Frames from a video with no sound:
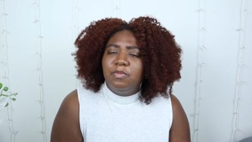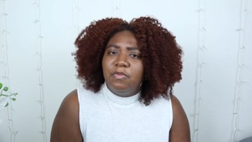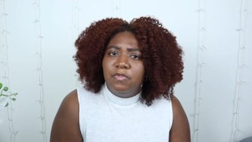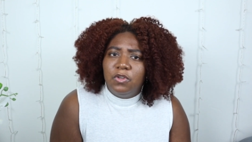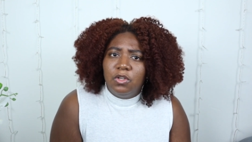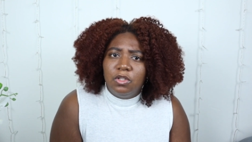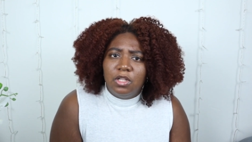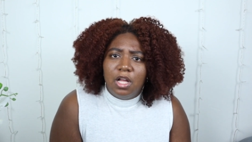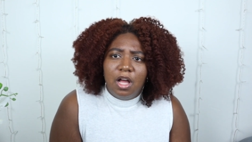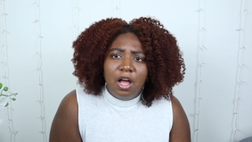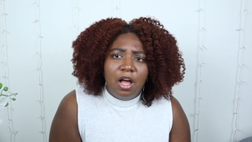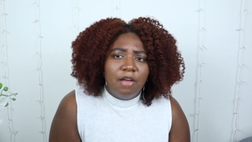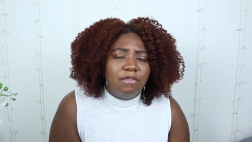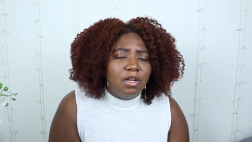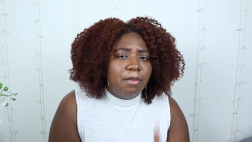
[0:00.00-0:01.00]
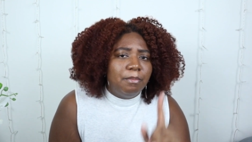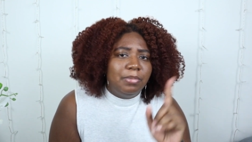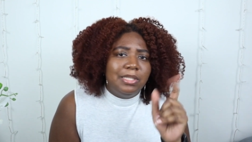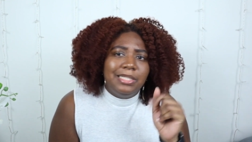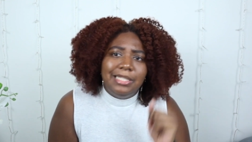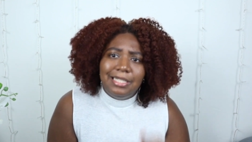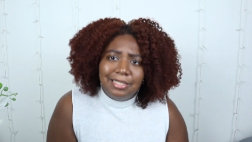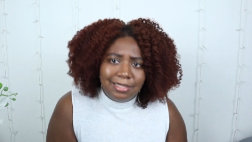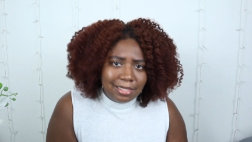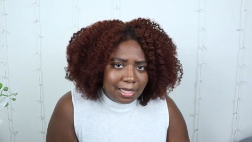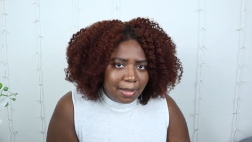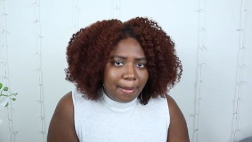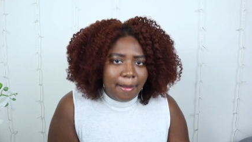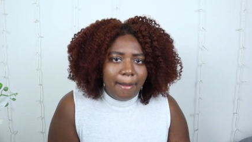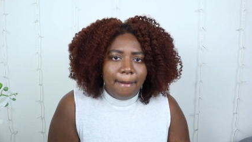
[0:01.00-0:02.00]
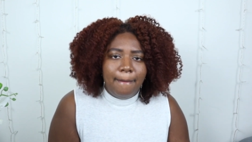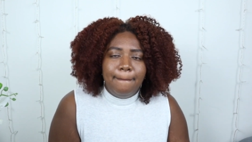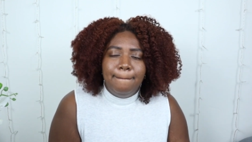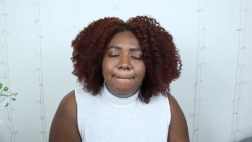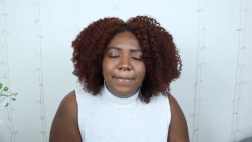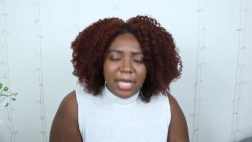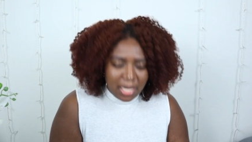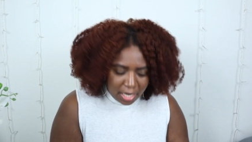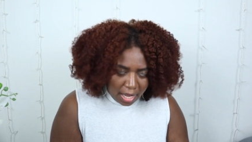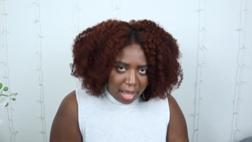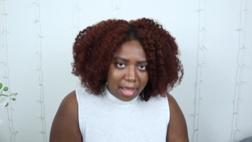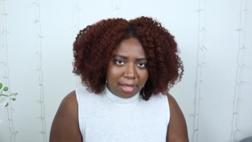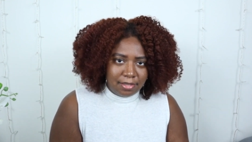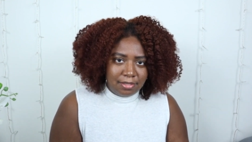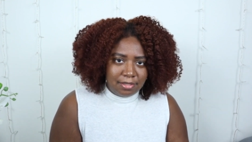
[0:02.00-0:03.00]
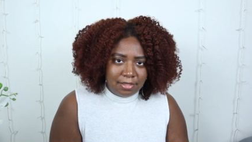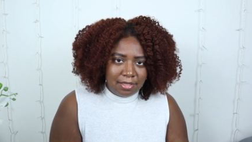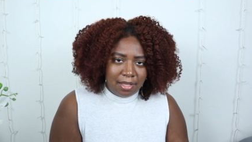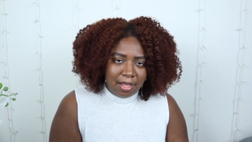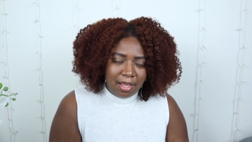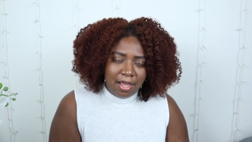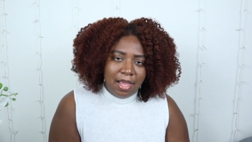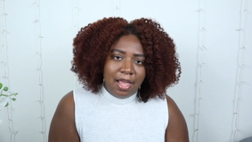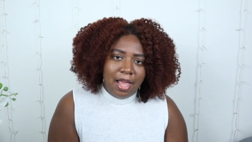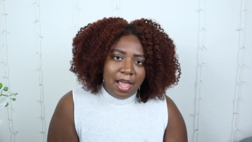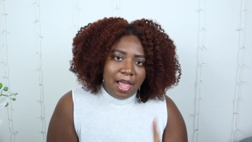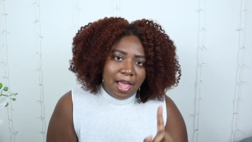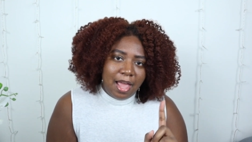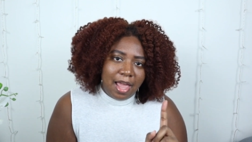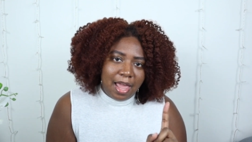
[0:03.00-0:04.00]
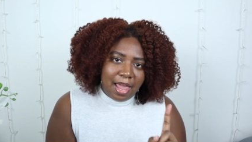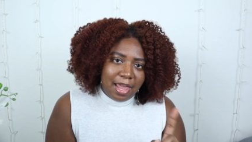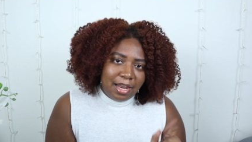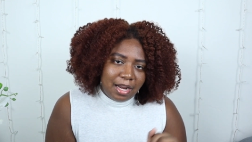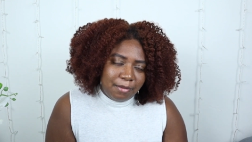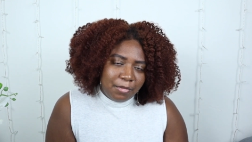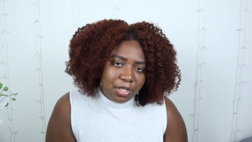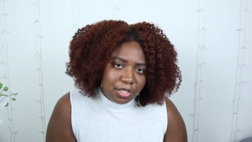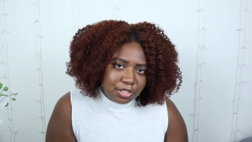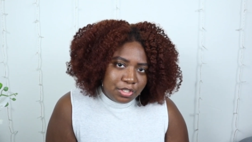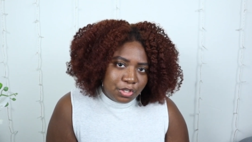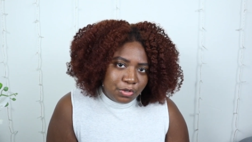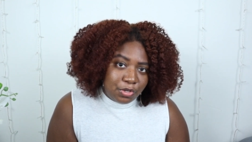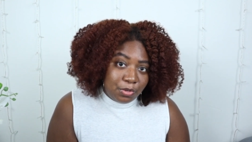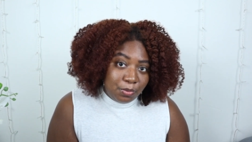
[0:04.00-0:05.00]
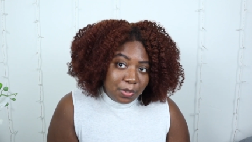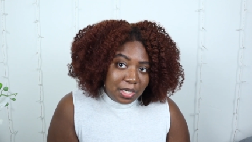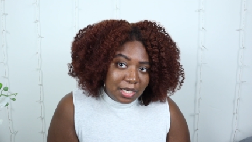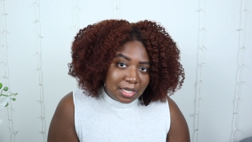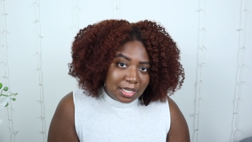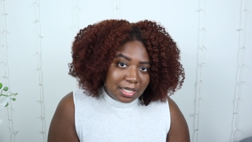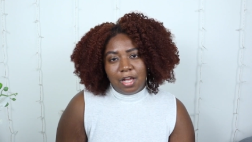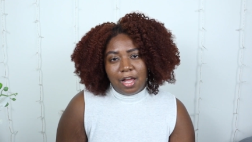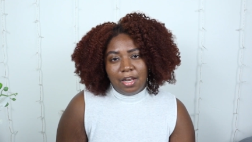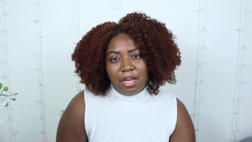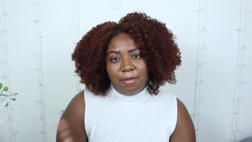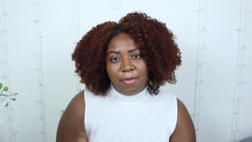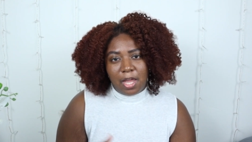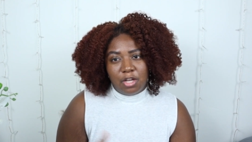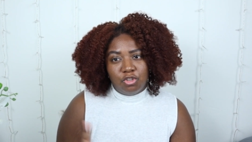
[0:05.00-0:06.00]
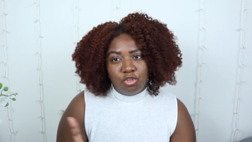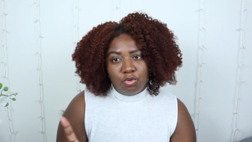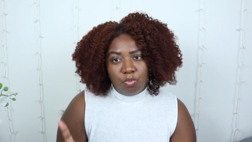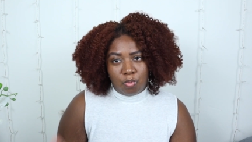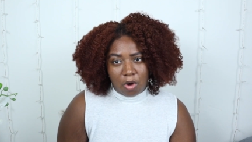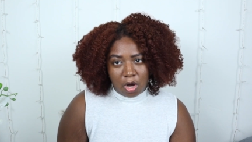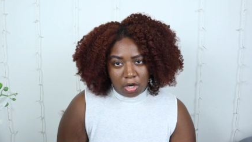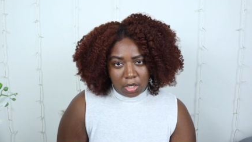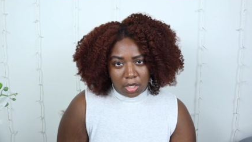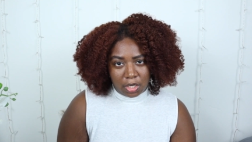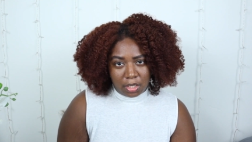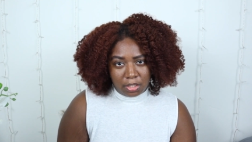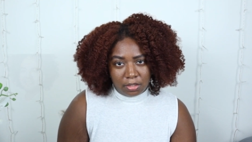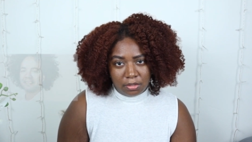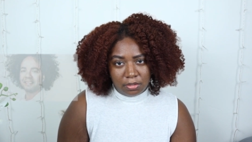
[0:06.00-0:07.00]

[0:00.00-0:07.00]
full of complete BS. And I'm going to show you why. A guy named Andrew Walker,